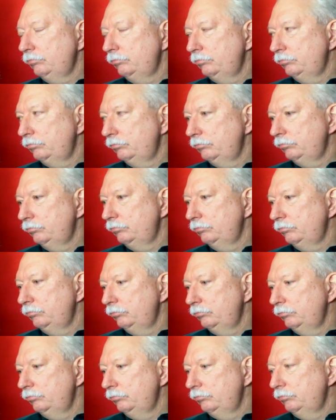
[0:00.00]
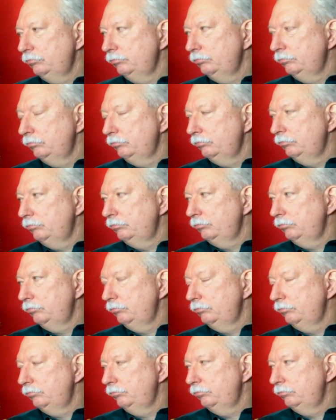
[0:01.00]

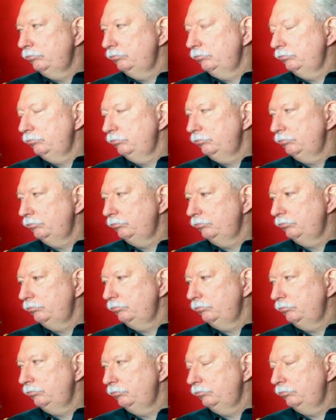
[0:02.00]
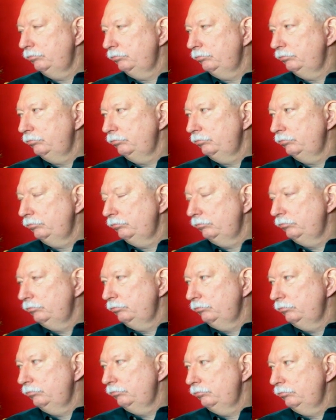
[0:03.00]

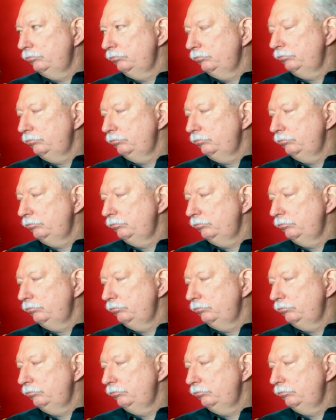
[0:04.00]
[no speech]